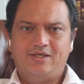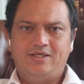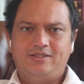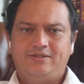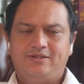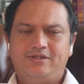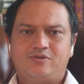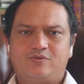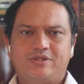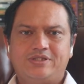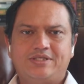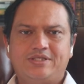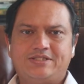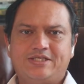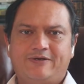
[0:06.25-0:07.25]
These
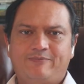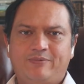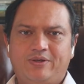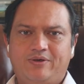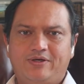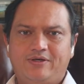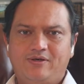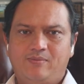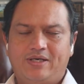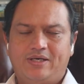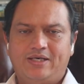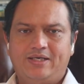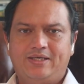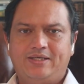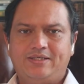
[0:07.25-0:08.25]
questions have been written
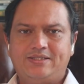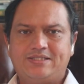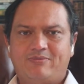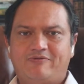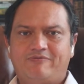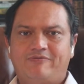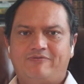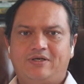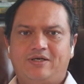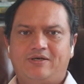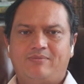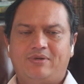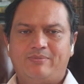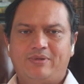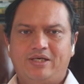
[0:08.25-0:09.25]
by some of my
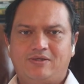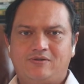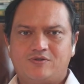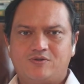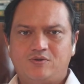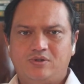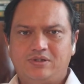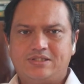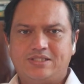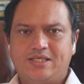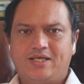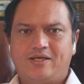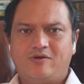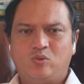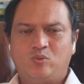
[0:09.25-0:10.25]
medical students, and
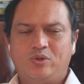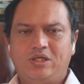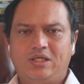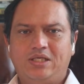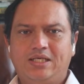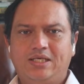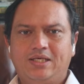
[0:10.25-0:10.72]
I will be